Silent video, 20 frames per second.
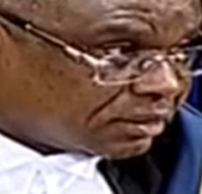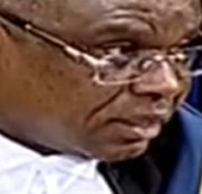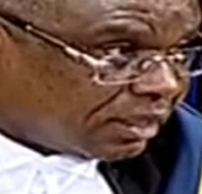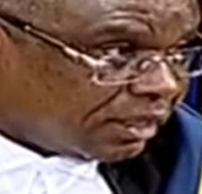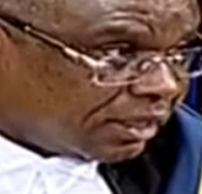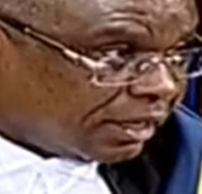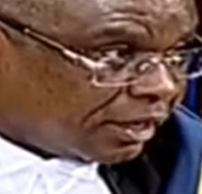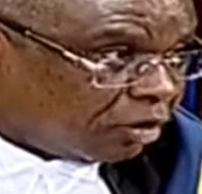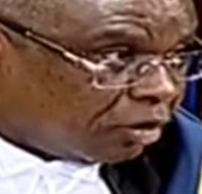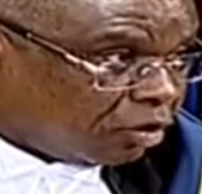
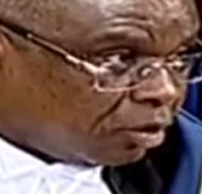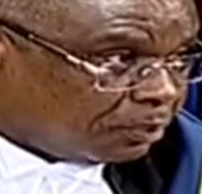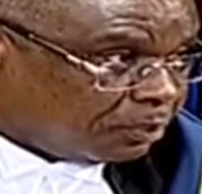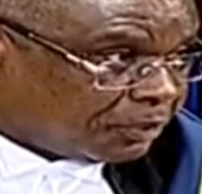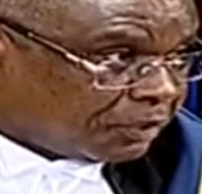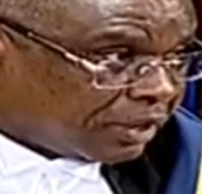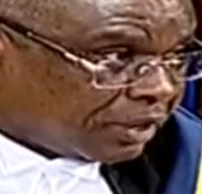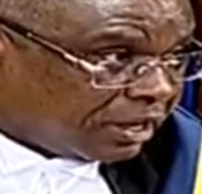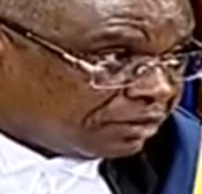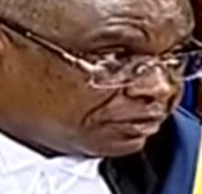And I
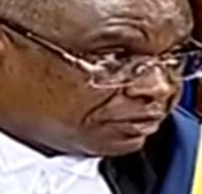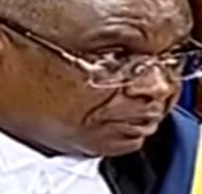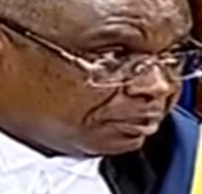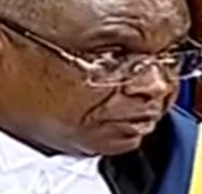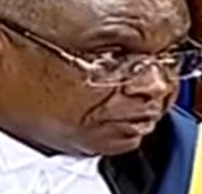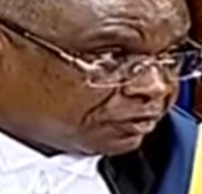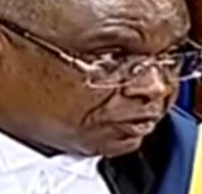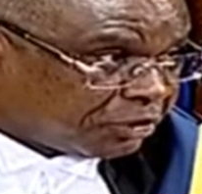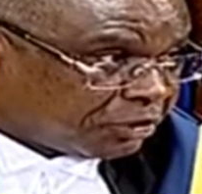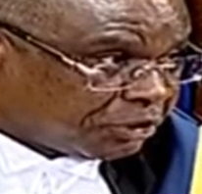hope you have it
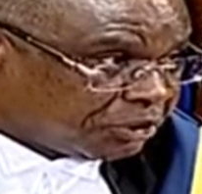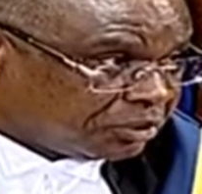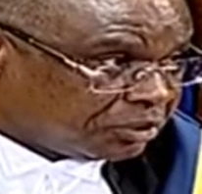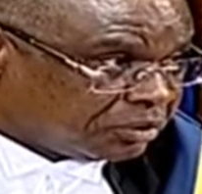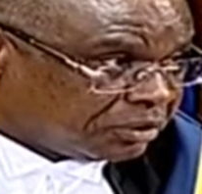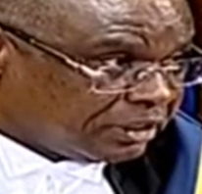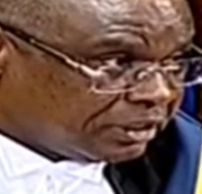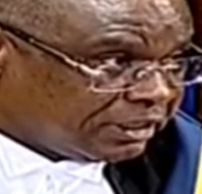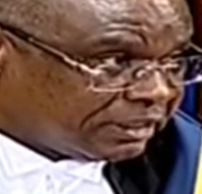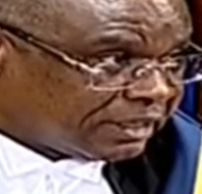before
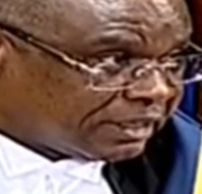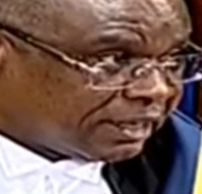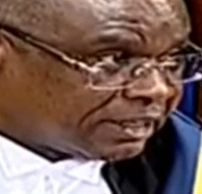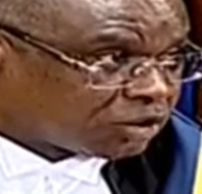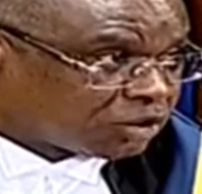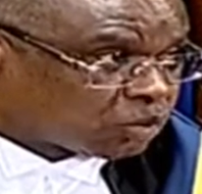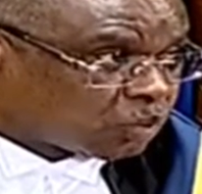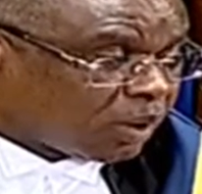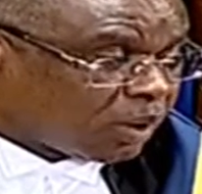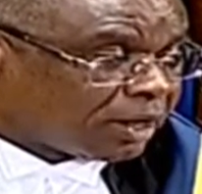you. It
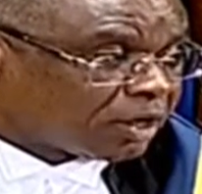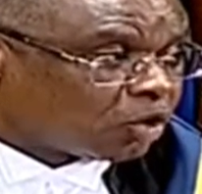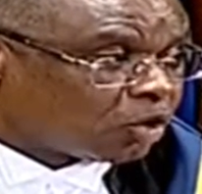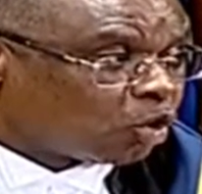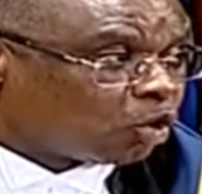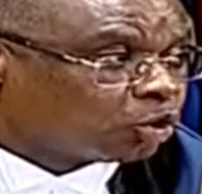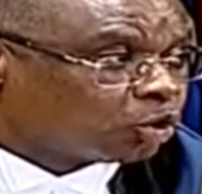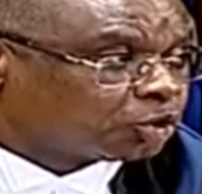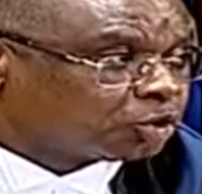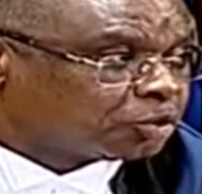has 1
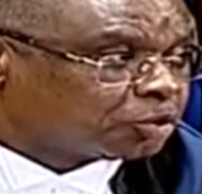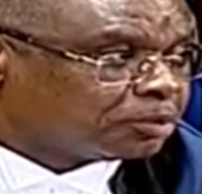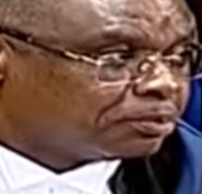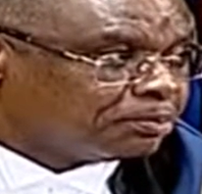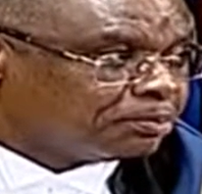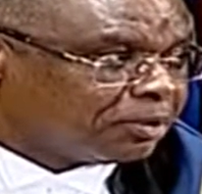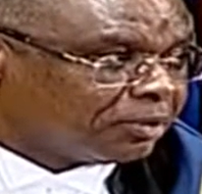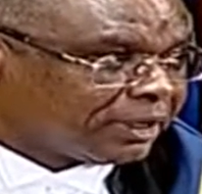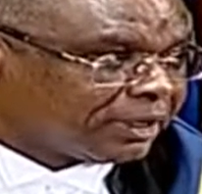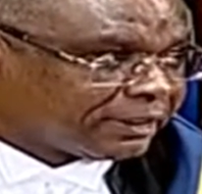or 2
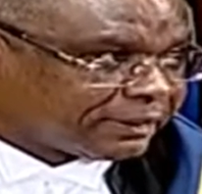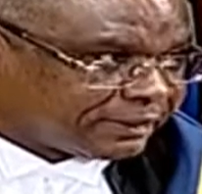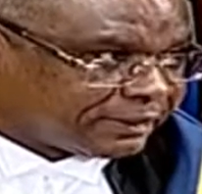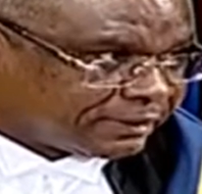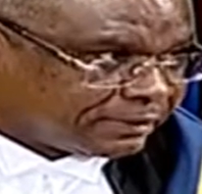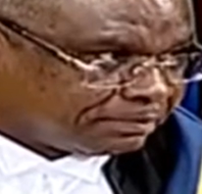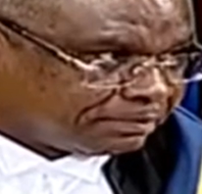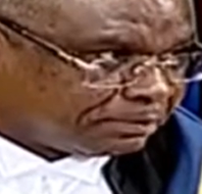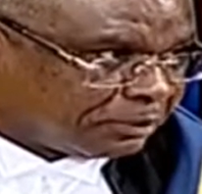bullets.